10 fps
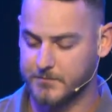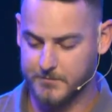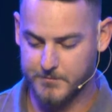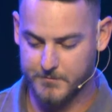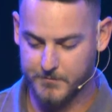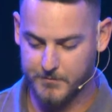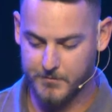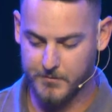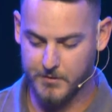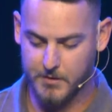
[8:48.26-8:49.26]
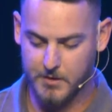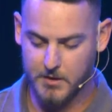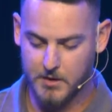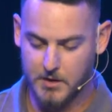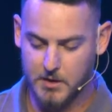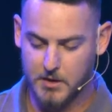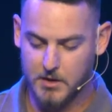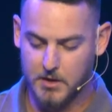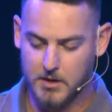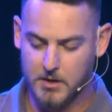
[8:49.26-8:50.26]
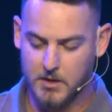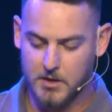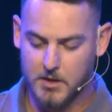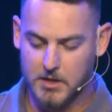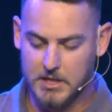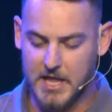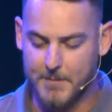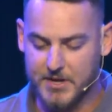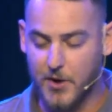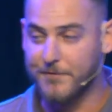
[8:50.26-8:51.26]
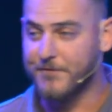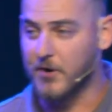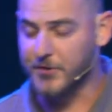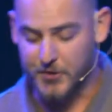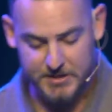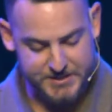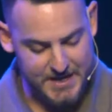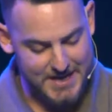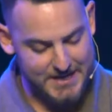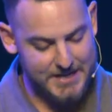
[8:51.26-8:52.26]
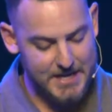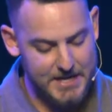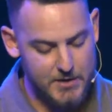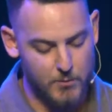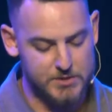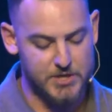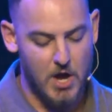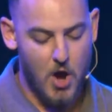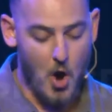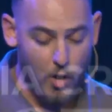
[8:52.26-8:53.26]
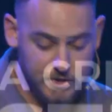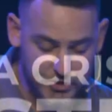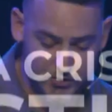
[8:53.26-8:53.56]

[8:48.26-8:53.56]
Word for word: haciendo la cosa correcta pero en el lugar incorrecto. Let me go further in saying Gideon was also